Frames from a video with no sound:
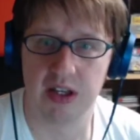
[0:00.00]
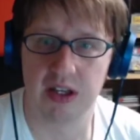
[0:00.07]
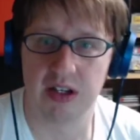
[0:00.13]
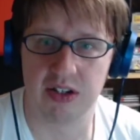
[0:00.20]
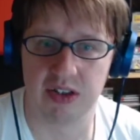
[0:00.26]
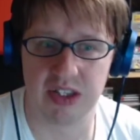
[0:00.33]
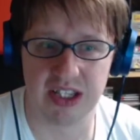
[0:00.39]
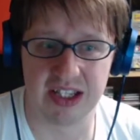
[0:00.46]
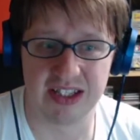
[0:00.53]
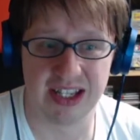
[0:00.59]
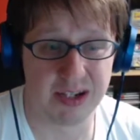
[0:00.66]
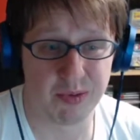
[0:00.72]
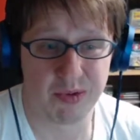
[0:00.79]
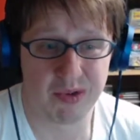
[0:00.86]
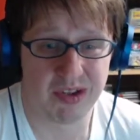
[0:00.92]
to the
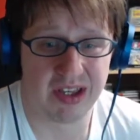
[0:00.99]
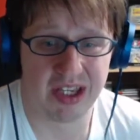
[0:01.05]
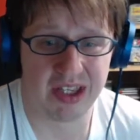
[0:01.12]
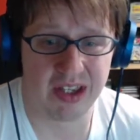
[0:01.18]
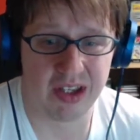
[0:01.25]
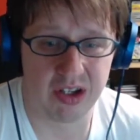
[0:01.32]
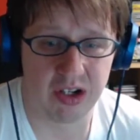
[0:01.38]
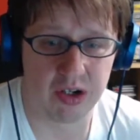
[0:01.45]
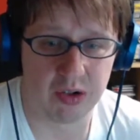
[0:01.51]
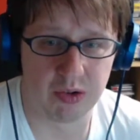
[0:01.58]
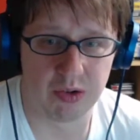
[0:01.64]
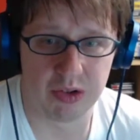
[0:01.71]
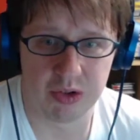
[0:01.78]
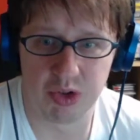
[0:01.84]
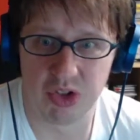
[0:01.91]
extent where
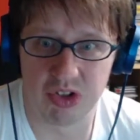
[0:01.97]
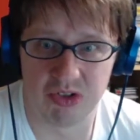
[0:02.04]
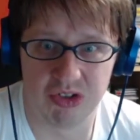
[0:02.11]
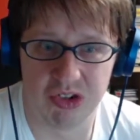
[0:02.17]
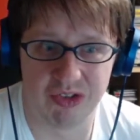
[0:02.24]
you